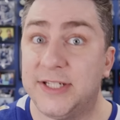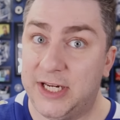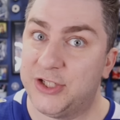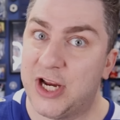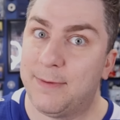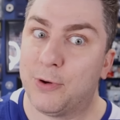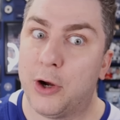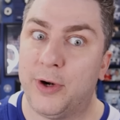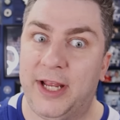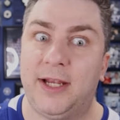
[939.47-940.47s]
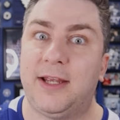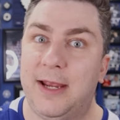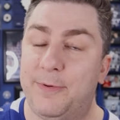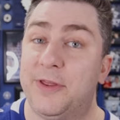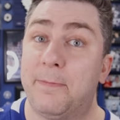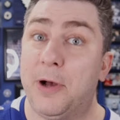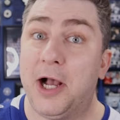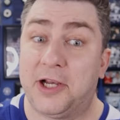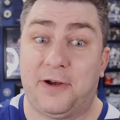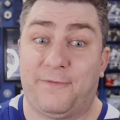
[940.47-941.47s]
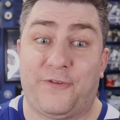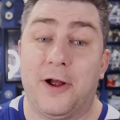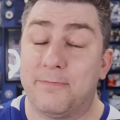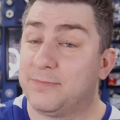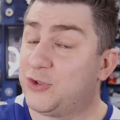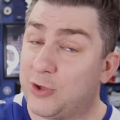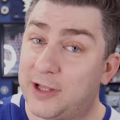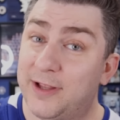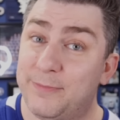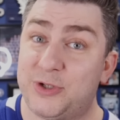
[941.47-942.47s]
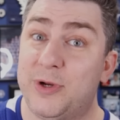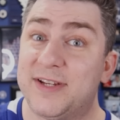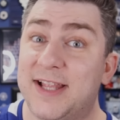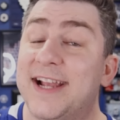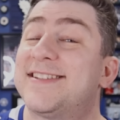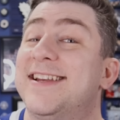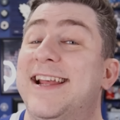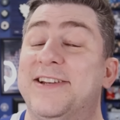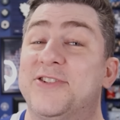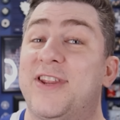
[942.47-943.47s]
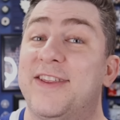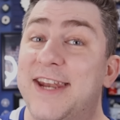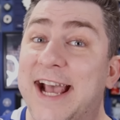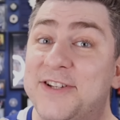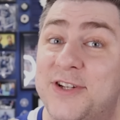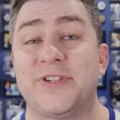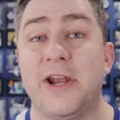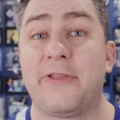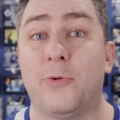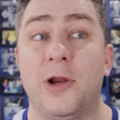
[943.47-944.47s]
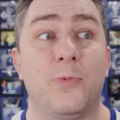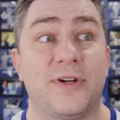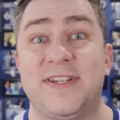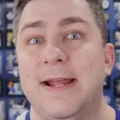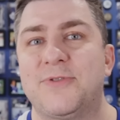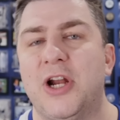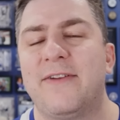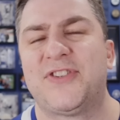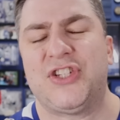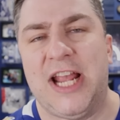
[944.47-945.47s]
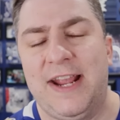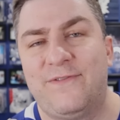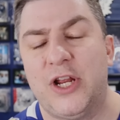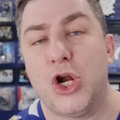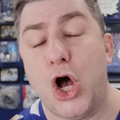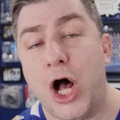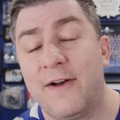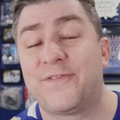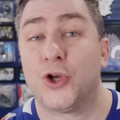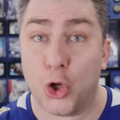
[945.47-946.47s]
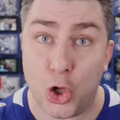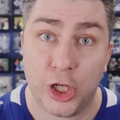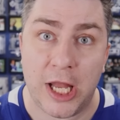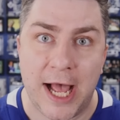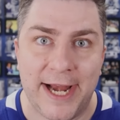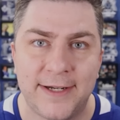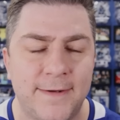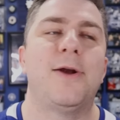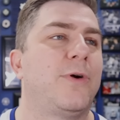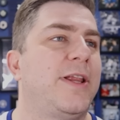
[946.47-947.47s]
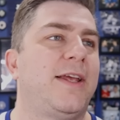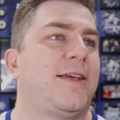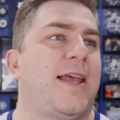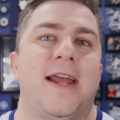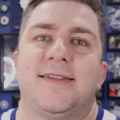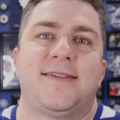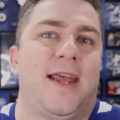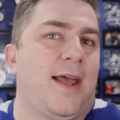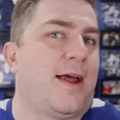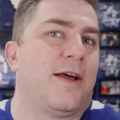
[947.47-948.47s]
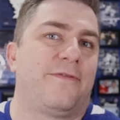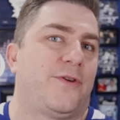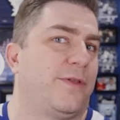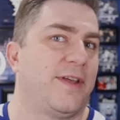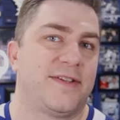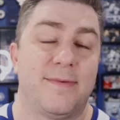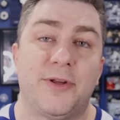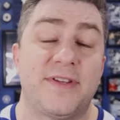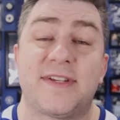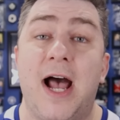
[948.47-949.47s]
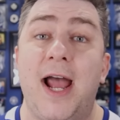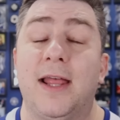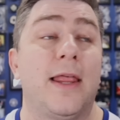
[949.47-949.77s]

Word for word: TJ Brodie keeping the puck from trickling between his legs and into the net. There was another one where Samsonov saved it off the goal line. I really can't say enough good things about this guy.